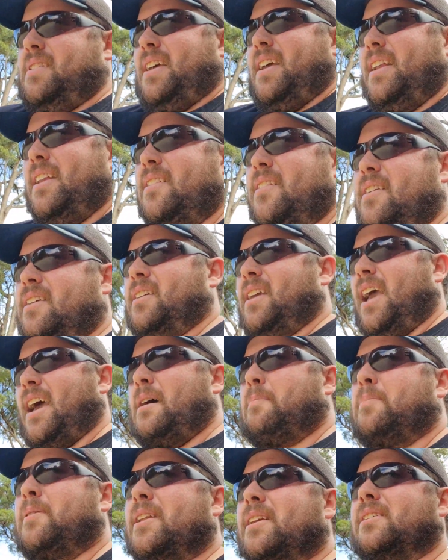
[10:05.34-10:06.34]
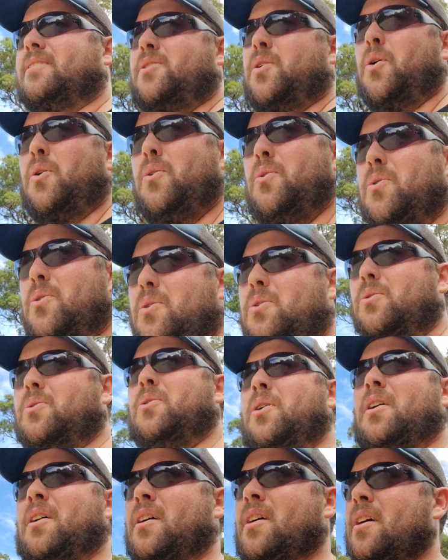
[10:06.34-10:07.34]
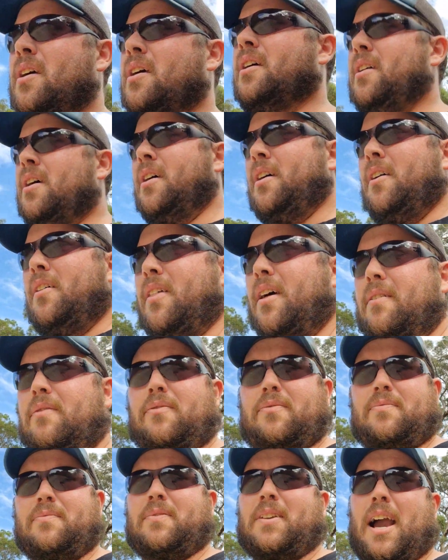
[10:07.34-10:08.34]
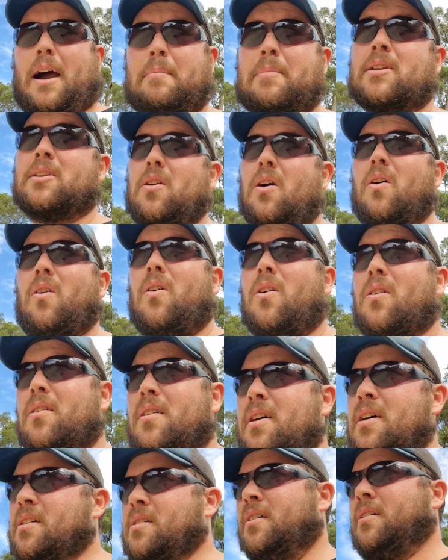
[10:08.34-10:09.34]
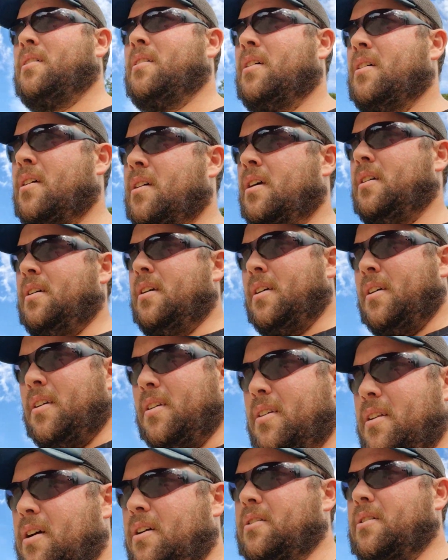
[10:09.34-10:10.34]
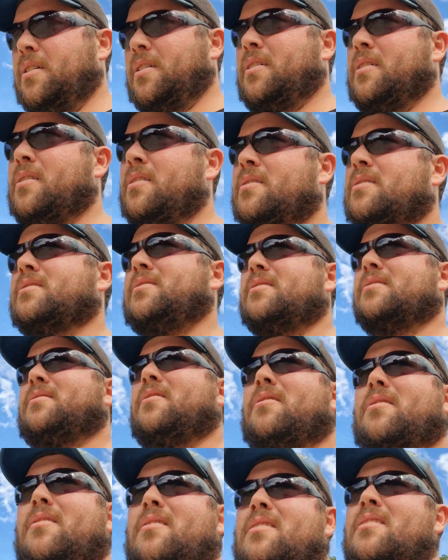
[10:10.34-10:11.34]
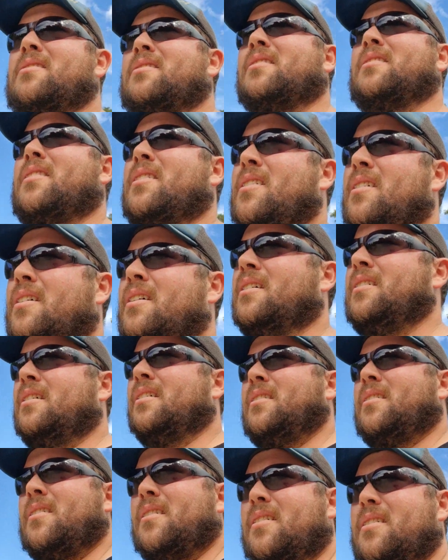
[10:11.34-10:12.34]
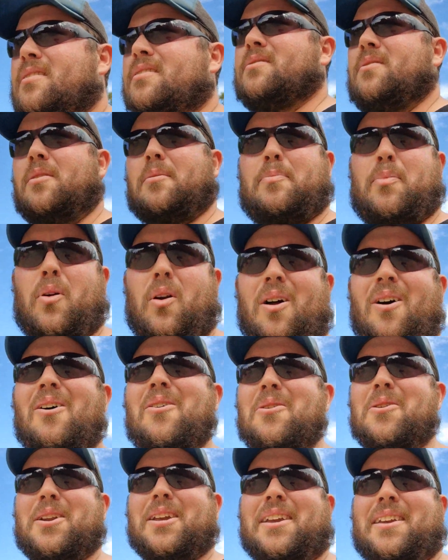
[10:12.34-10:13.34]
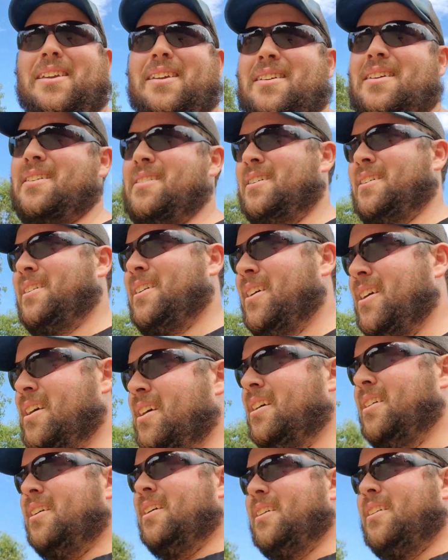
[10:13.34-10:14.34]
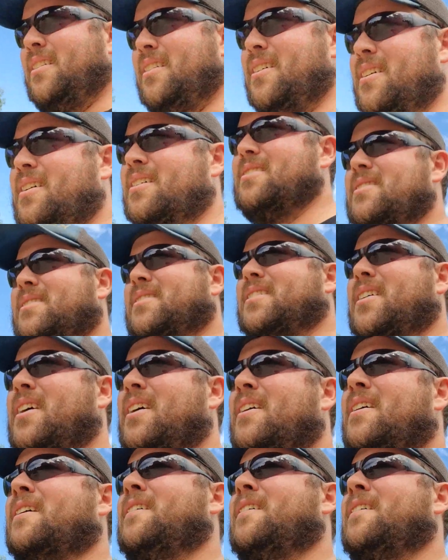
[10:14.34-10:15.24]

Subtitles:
anything happening to you. They've come and gone. You know, it's not a priority. There's